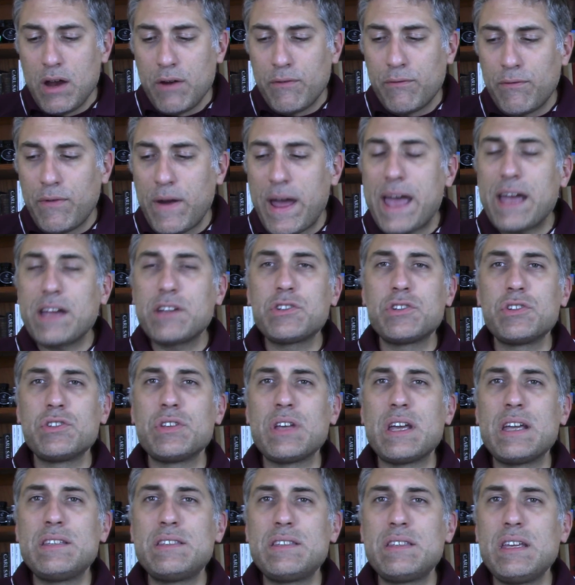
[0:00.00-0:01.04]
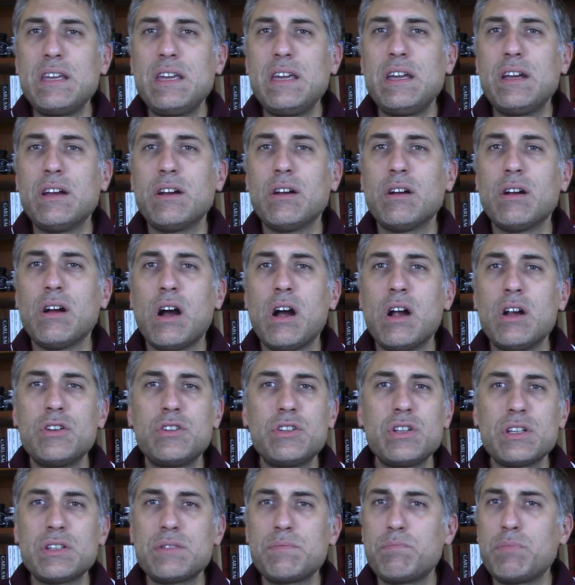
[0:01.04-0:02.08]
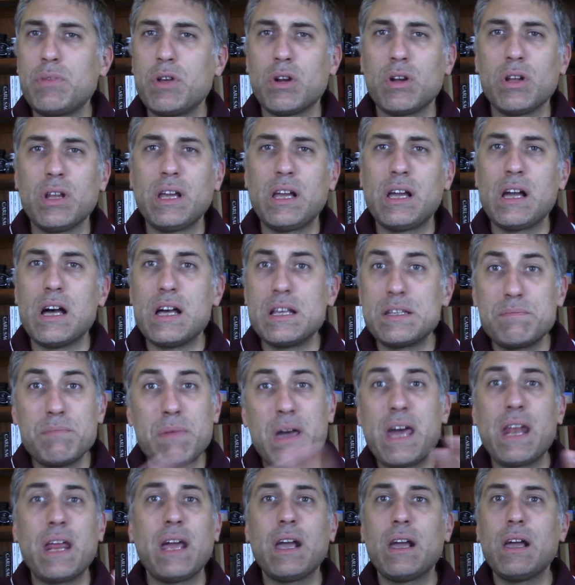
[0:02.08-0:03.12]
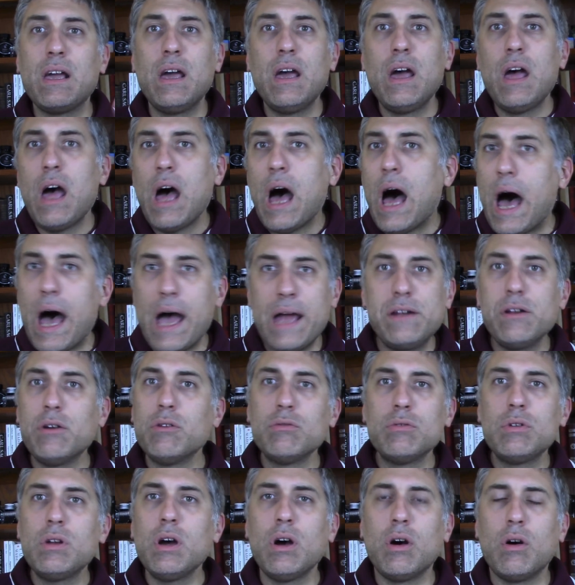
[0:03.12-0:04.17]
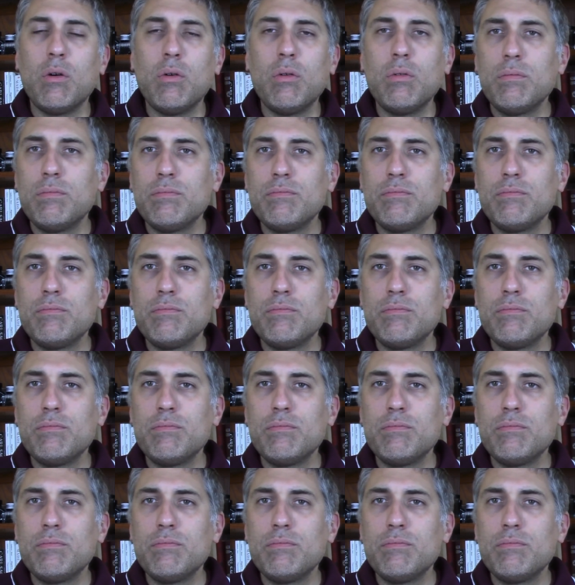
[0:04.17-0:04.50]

fractures I see here are just purely cosmetic? I don't know.